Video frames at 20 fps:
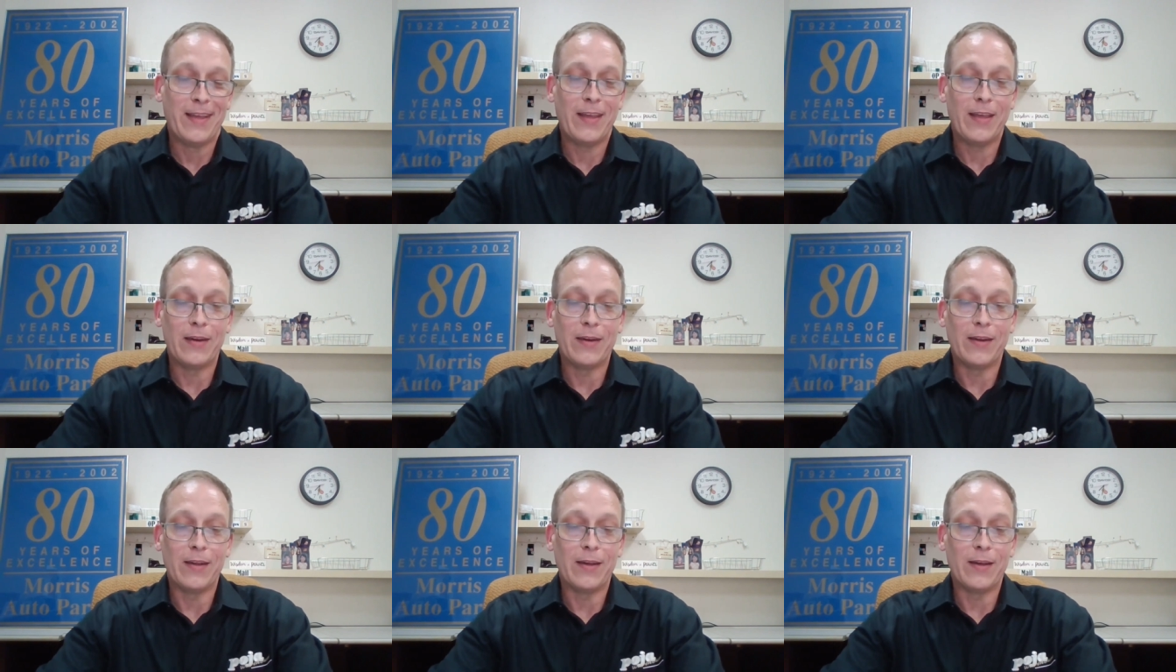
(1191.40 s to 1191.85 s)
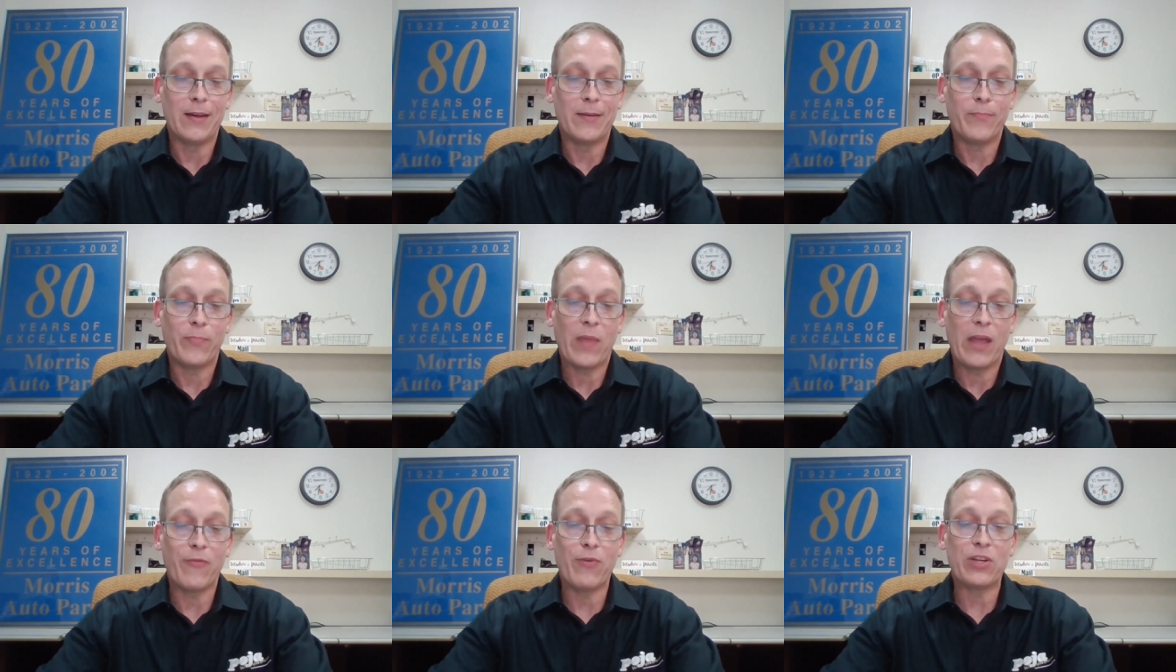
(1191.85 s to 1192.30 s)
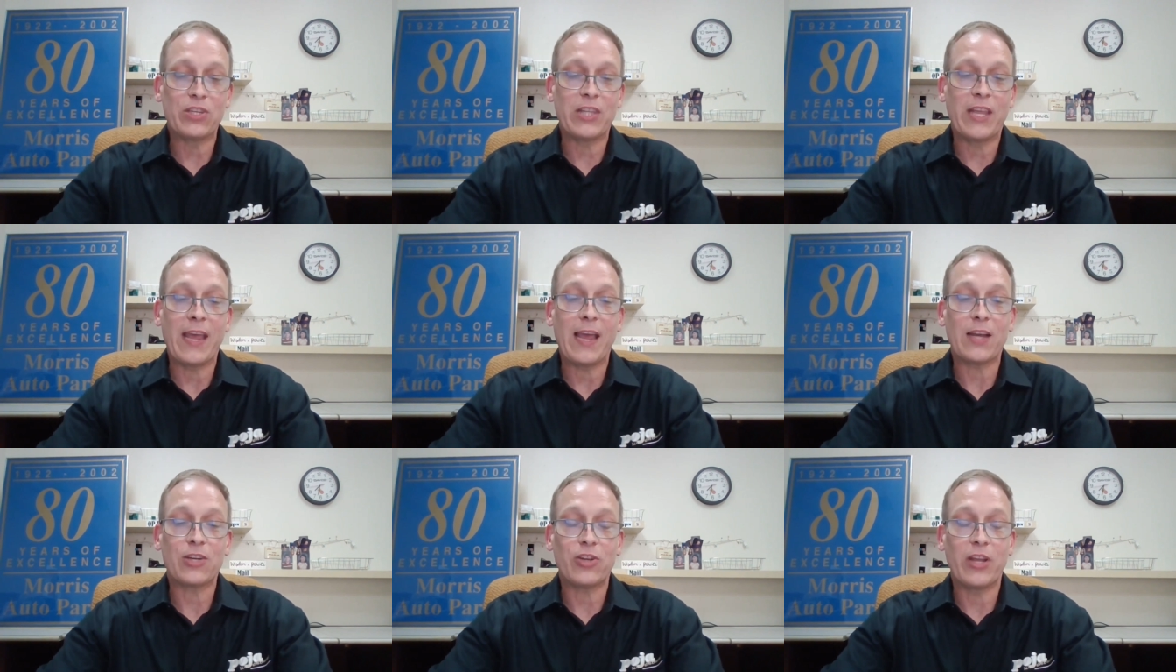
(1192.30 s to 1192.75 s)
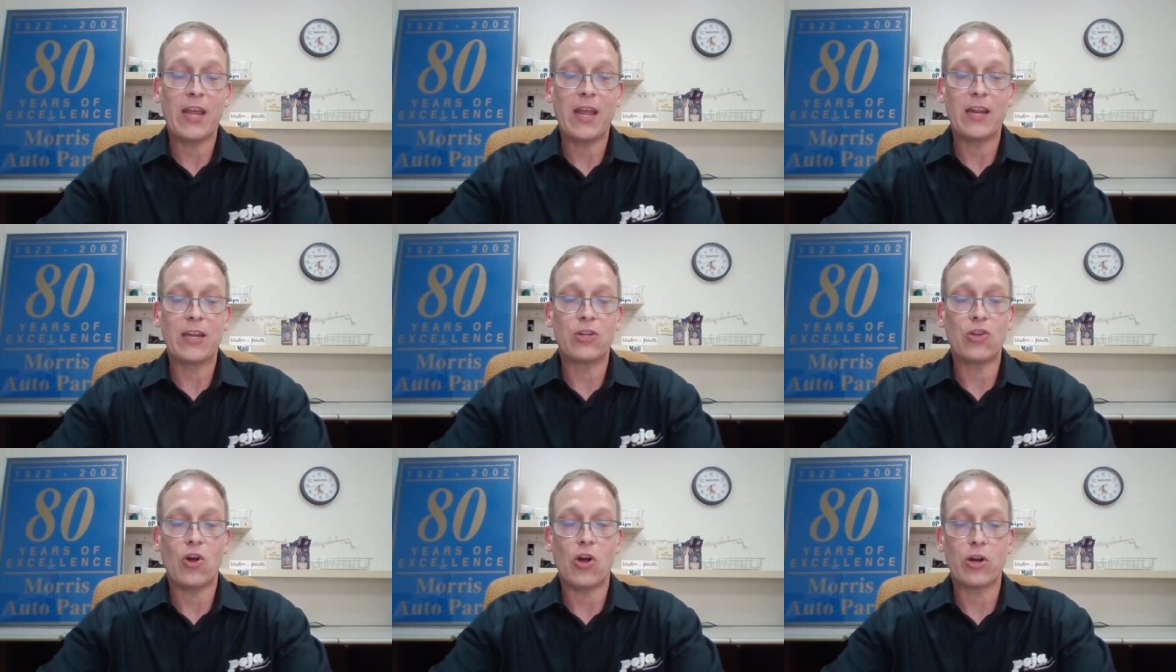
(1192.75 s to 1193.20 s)
And uh, I recently actually
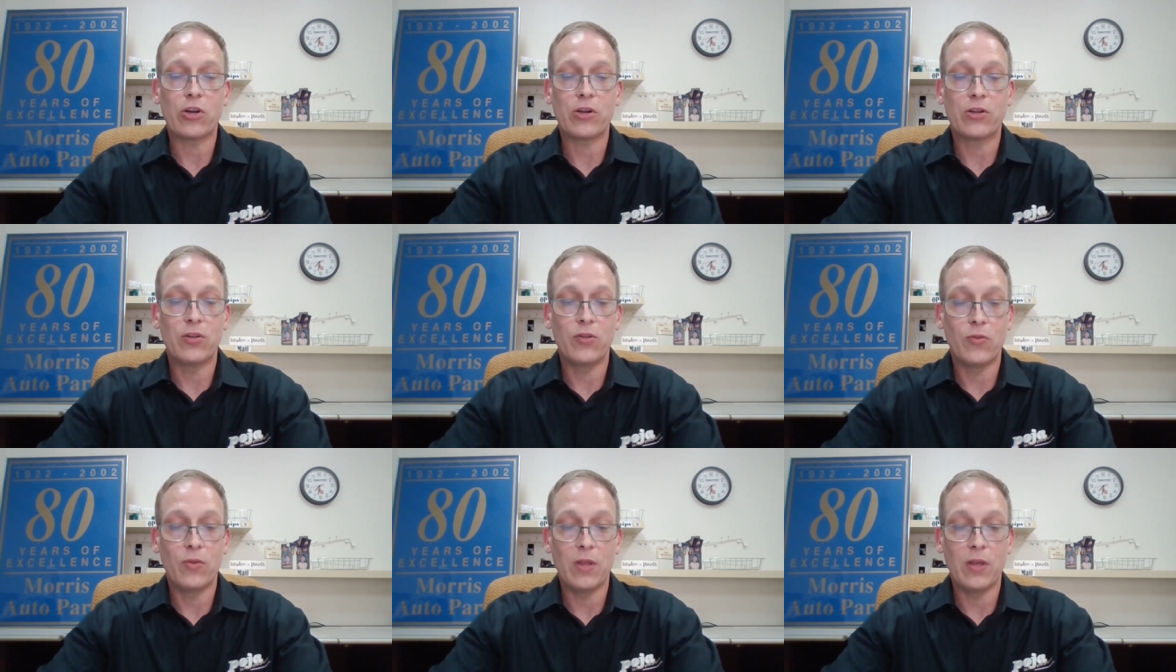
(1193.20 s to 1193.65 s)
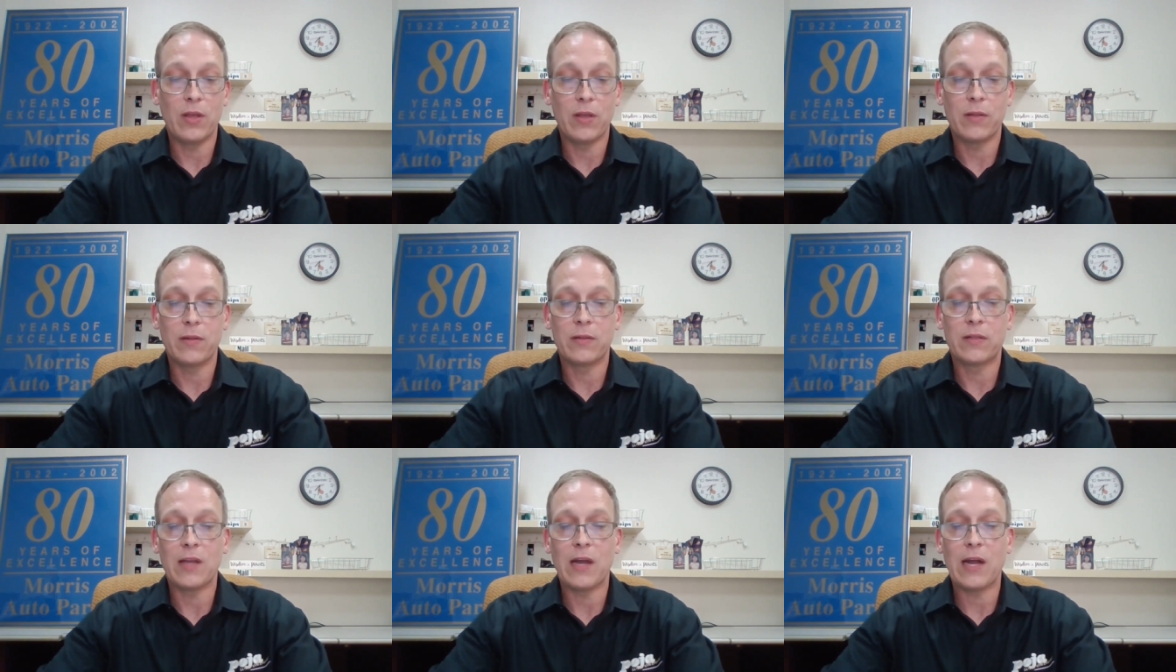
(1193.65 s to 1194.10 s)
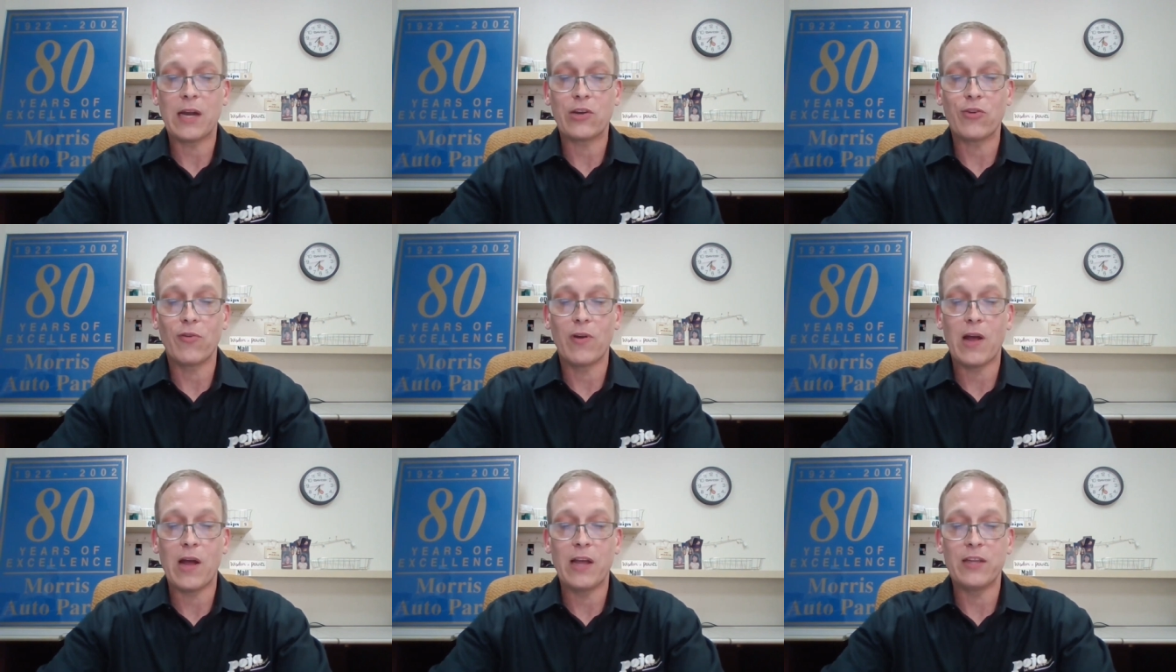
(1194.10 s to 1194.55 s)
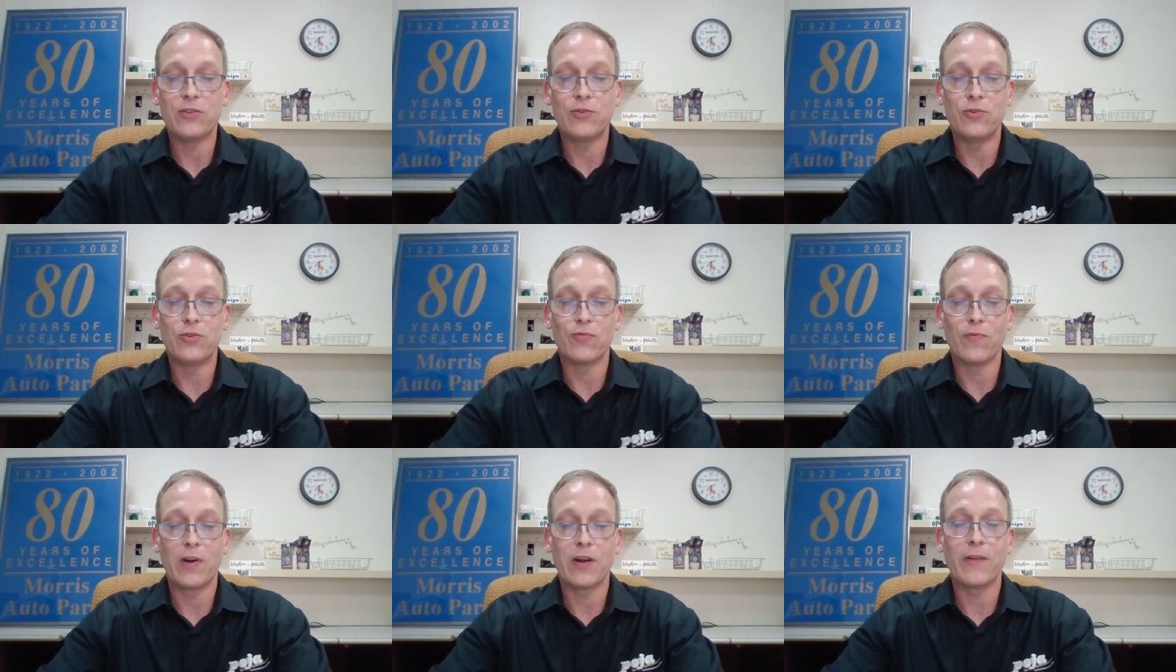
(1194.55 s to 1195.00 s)
had a talk to the Doctor Oz,
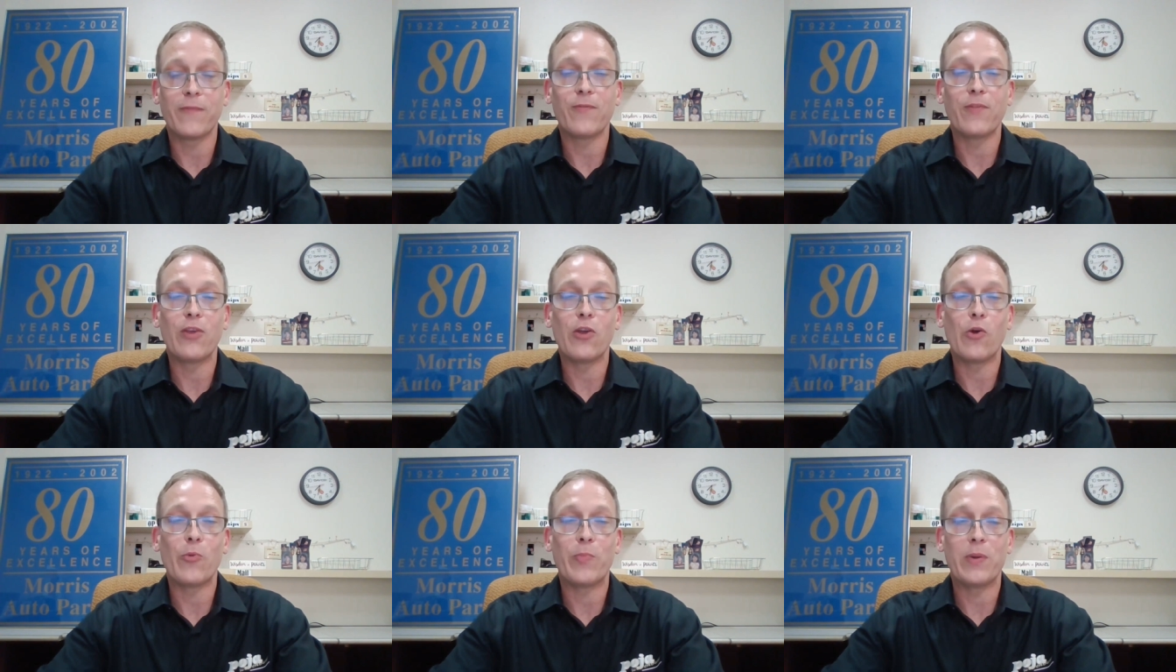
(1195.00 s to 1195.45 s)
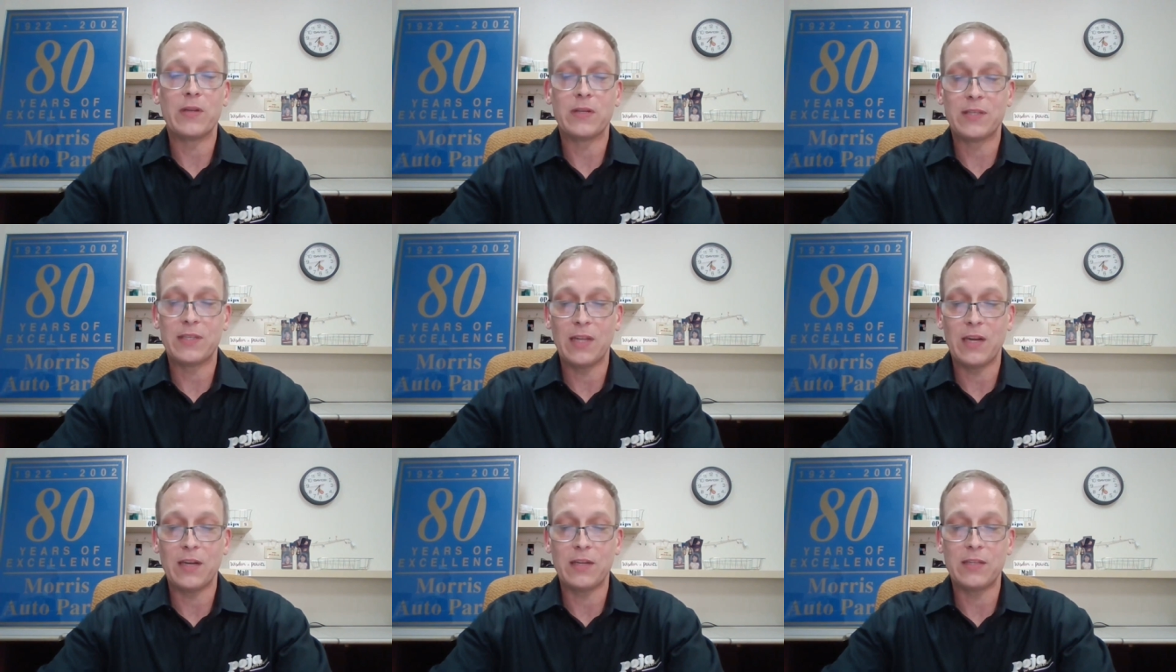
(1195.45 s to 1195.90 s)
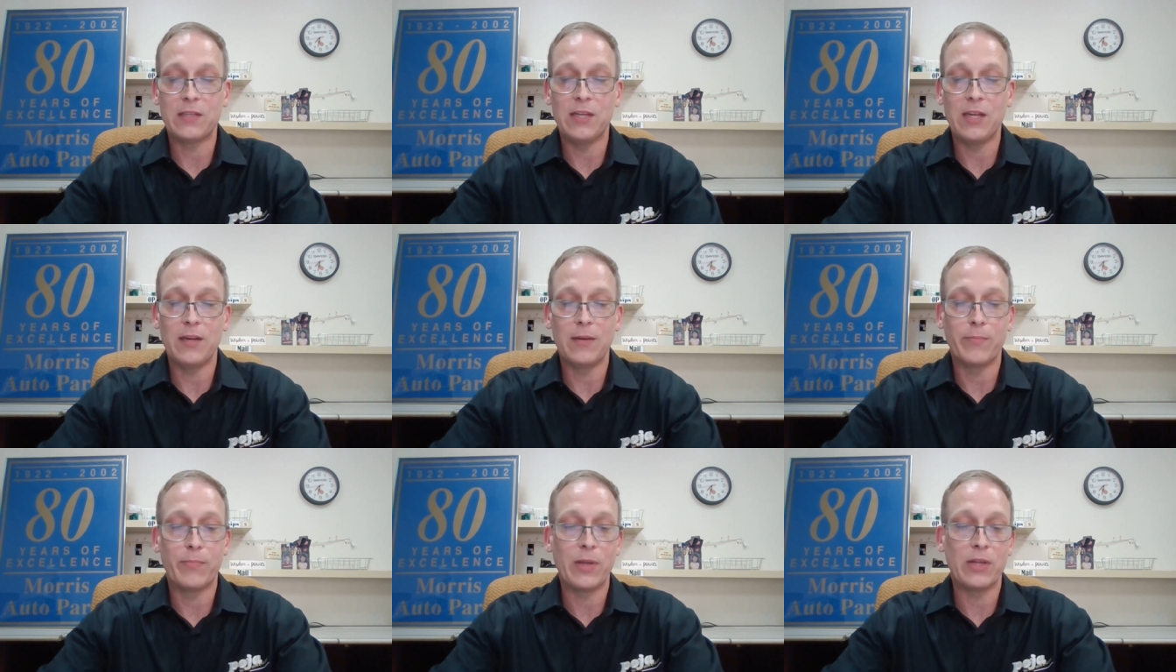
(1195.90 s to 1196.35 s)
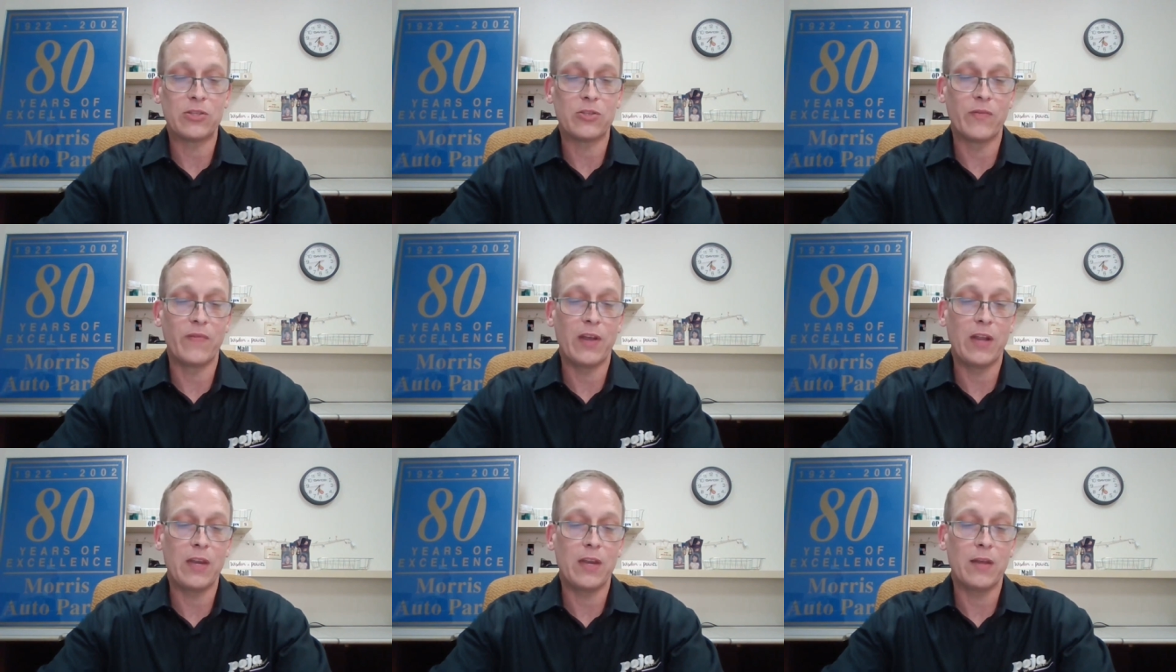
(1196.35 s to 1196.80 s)
who's running for the open Senate seat in
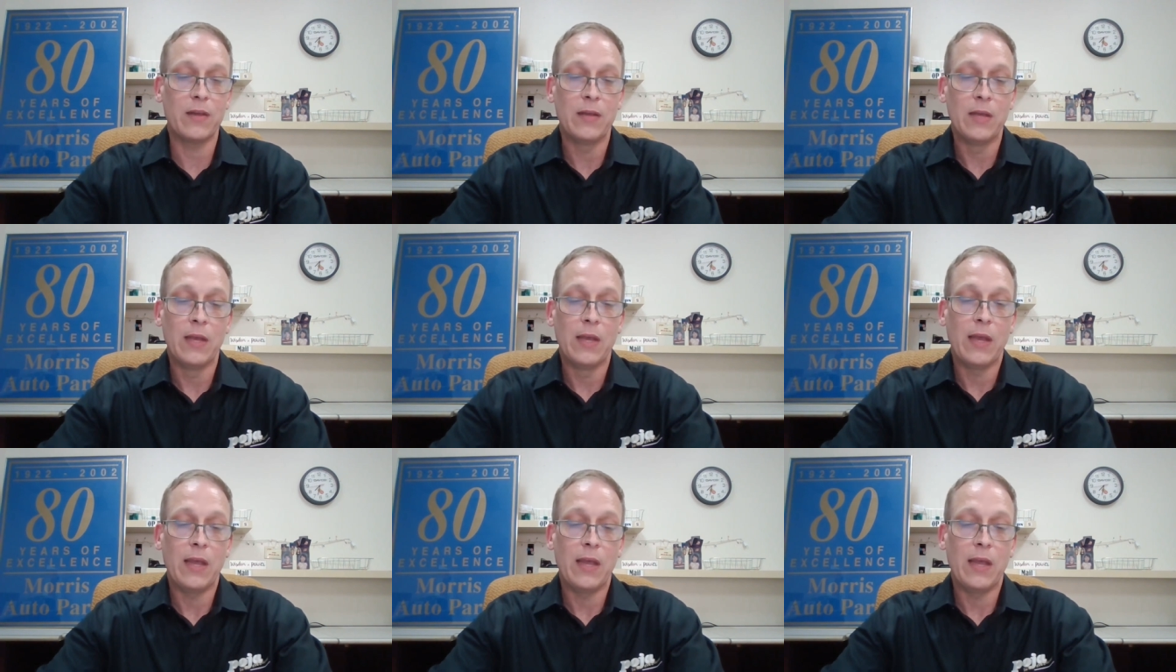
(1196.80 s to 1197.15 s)
Pennsylvania,